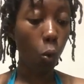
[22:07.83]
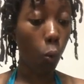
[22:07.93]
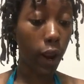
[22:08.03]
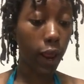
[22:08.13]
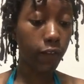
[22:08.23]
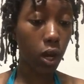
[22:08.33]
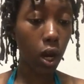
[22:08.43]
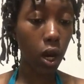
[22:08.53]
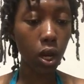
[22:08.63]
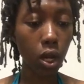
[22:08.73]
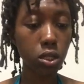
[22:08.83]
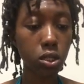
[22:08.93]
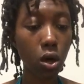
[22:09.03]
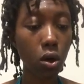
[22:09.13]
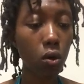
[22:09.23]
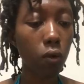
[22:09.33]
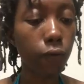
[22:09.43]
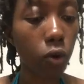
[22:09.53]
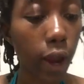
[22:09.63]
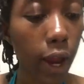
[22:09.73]
Whatever.
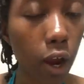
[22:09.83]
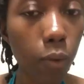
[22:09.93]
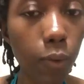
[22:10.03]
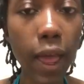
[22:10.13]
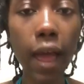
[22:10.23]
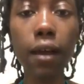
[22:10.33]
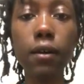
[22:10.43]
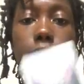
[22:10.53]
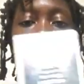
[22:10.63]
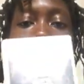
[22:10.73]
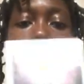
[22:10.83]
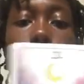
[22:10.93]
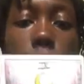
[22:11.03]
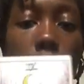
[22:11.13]
So for air, we have the 9 of